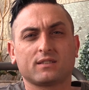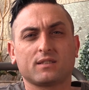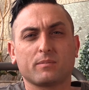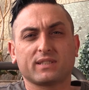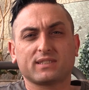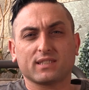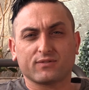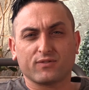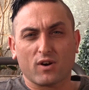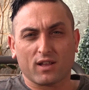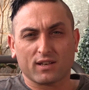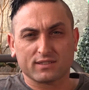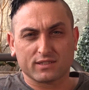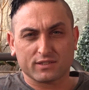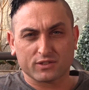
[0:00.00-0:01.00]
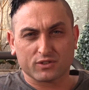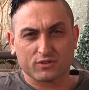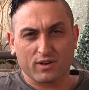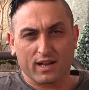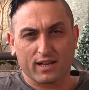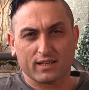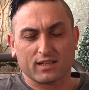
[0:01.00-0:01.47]
Domestic violence in
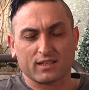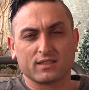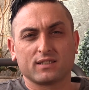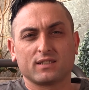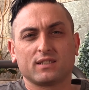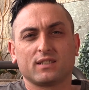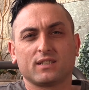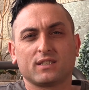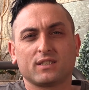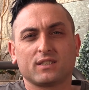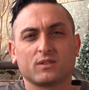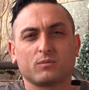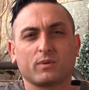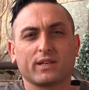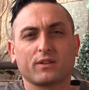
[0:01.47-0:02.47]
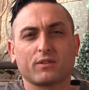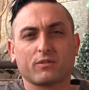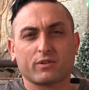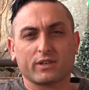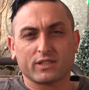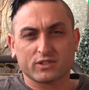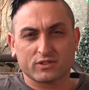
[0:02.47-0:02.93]
Australia. 1 in
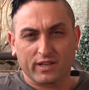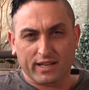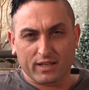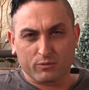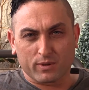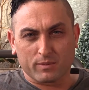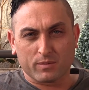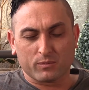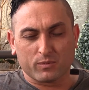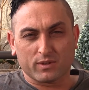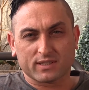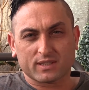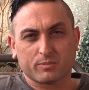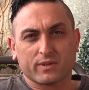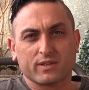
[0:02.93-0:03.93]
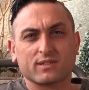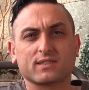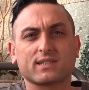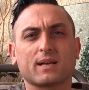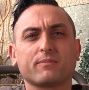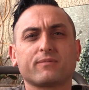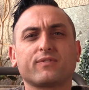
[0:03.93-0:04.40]
3 Australian women will experience
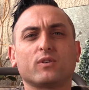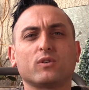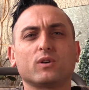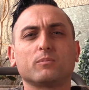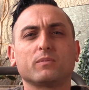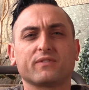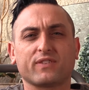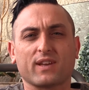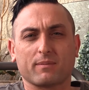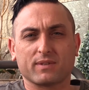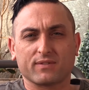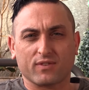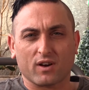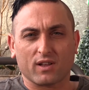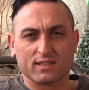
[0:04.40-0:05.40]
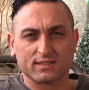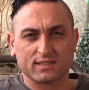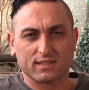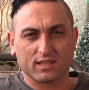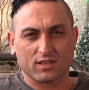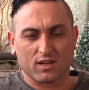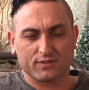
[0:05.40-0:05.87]
some form of family violence
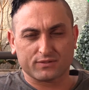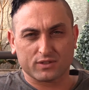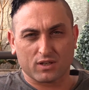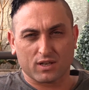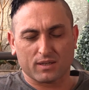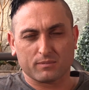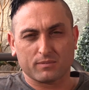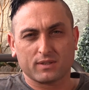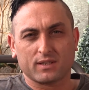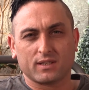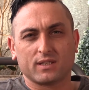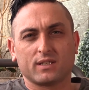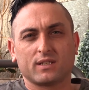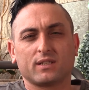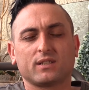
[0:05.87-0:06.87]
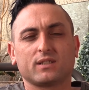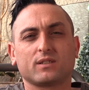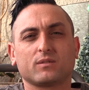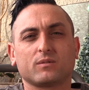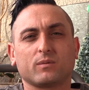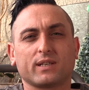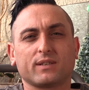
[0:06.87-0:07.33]
in their lifetime.
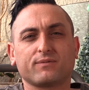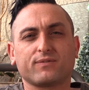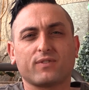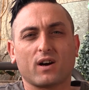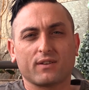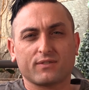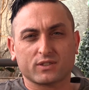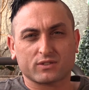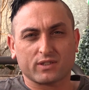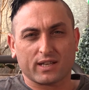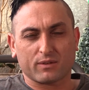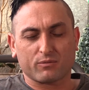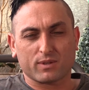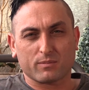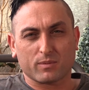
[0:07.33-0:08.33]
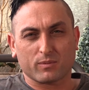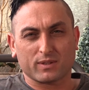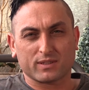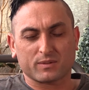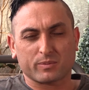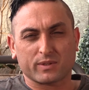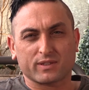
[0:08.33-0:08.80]
1 in 5 Australian women will
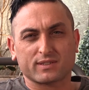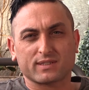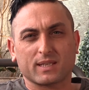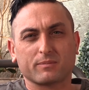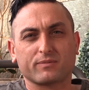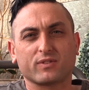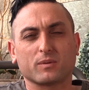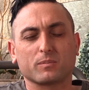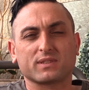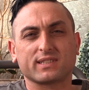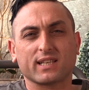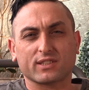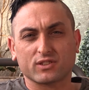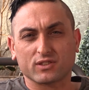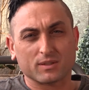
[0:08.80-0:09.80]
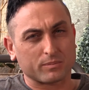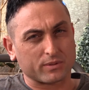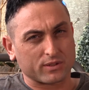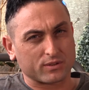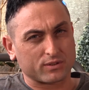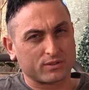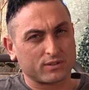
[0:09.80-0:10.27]
experience some form of sexual
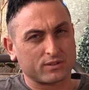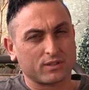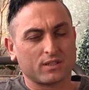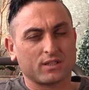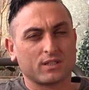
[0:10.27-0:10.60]
abuse.